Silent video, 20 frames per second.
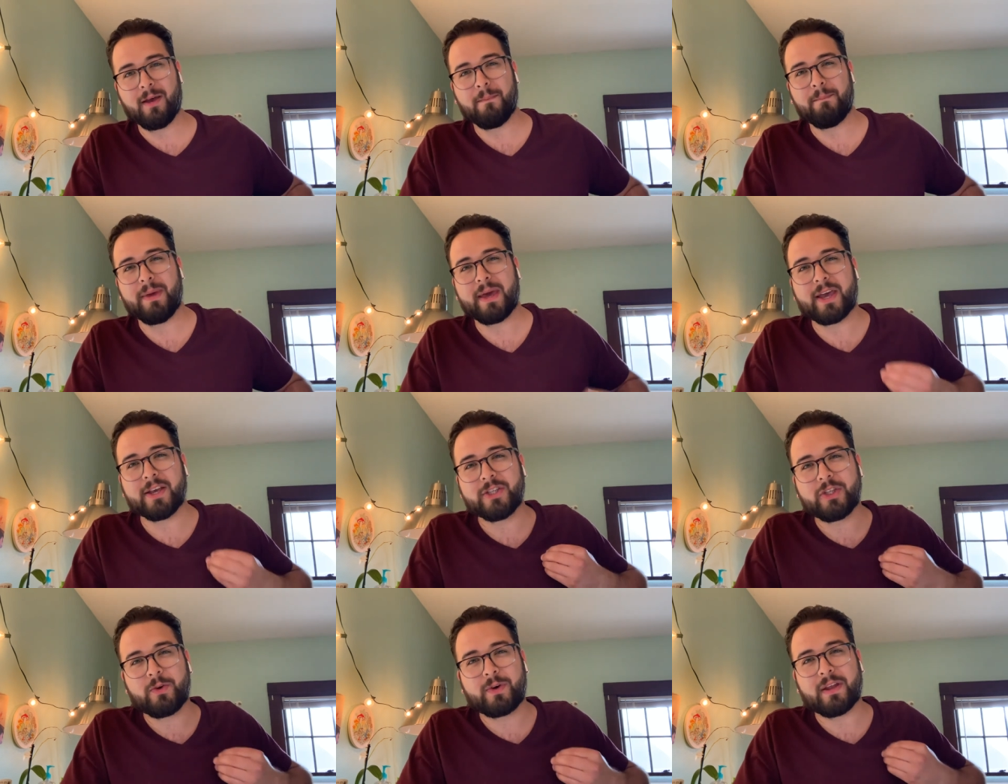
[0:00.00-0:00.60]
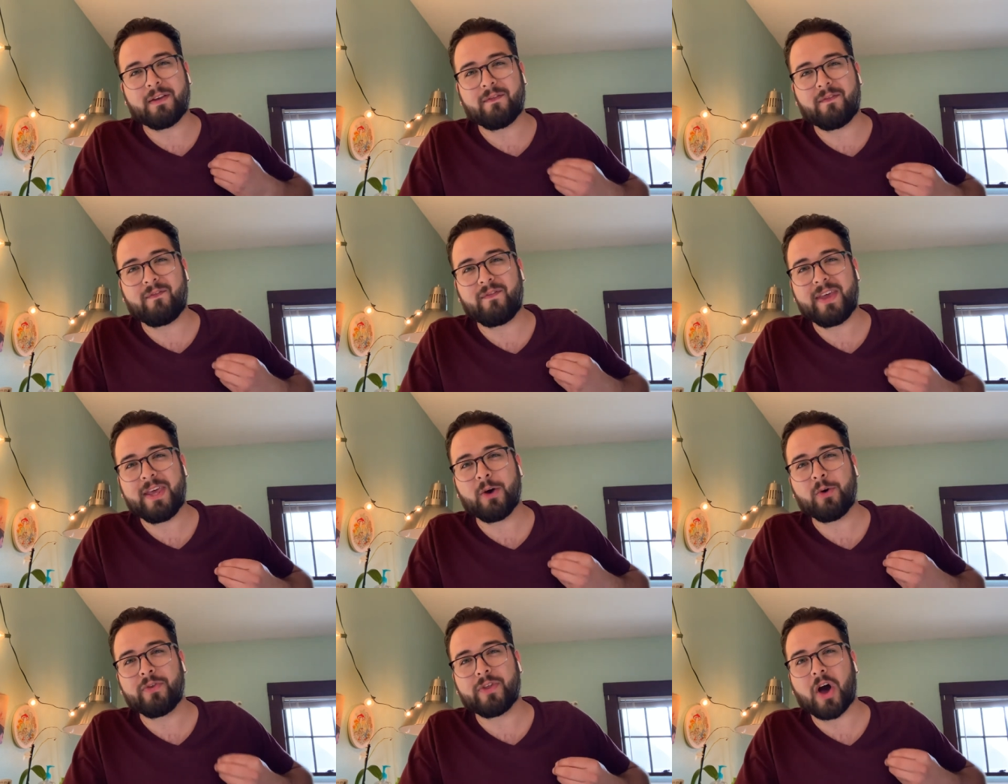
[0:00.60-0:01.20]
because you can
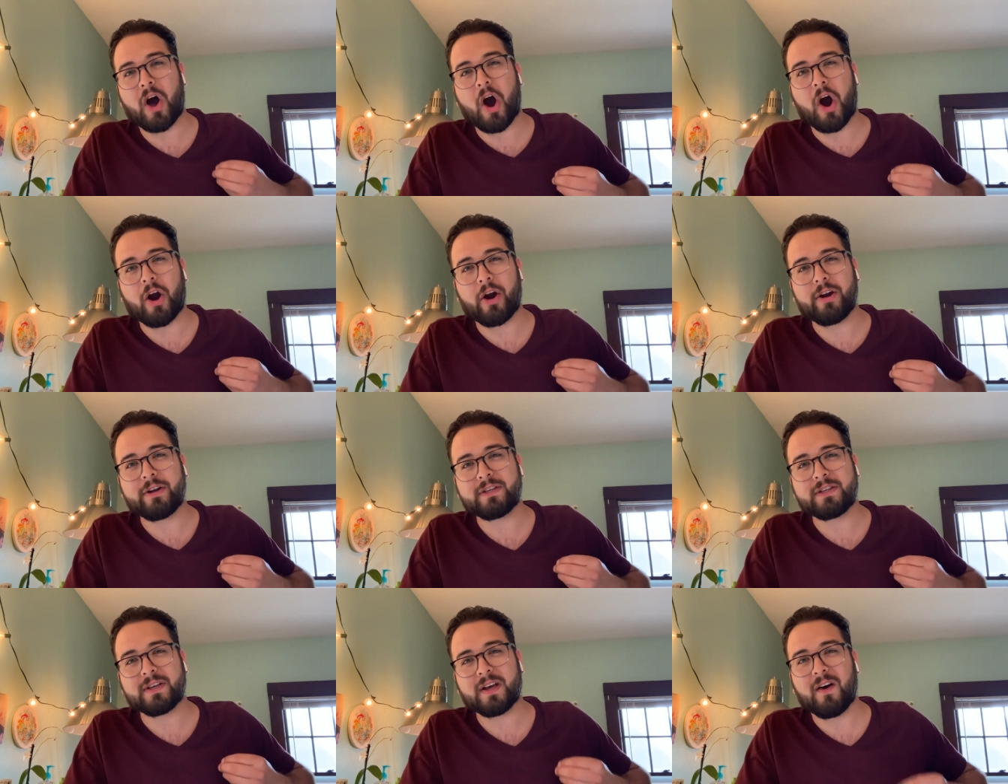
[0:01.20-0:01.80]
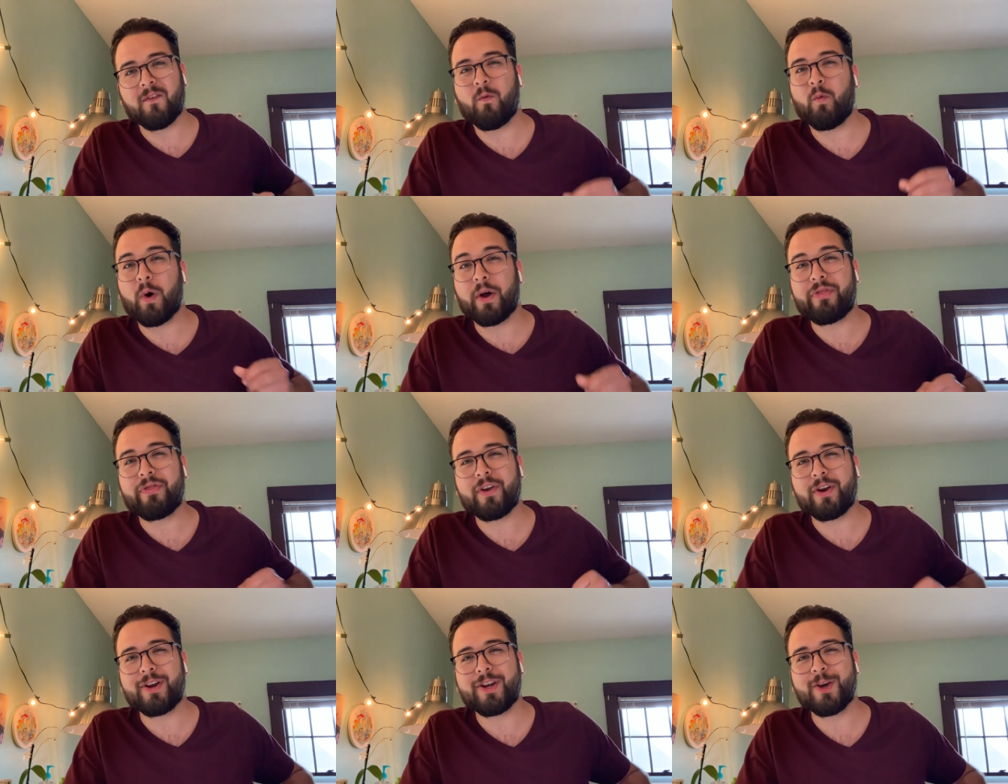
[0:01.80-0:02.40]
feel the heart of
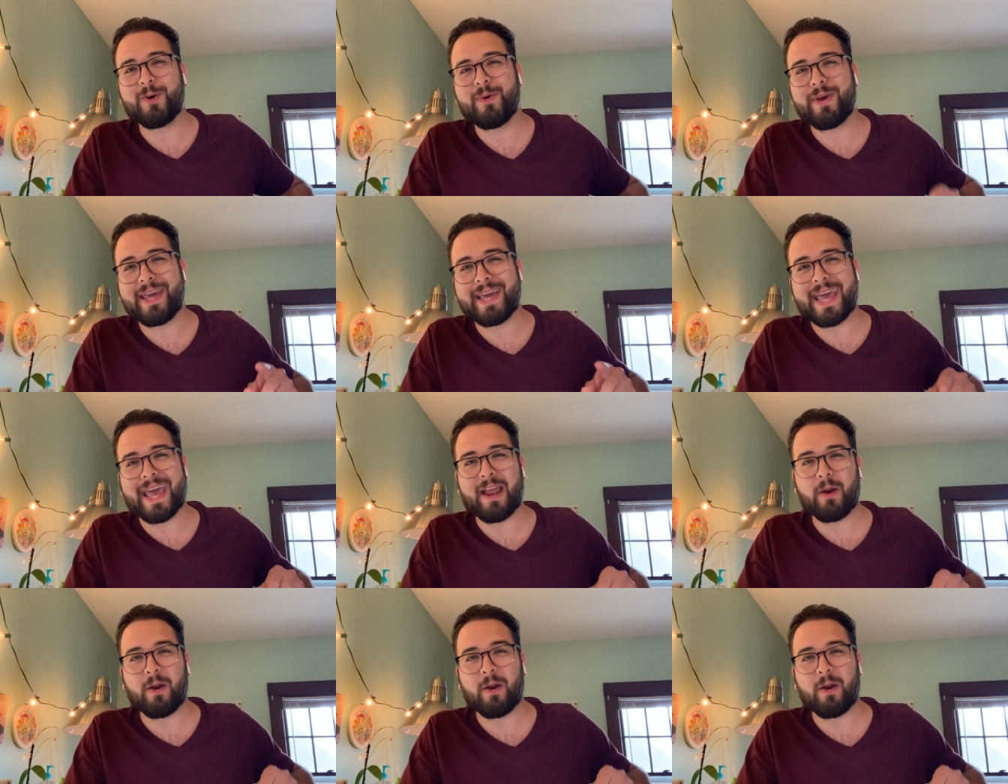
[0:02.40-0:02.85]
what they're doing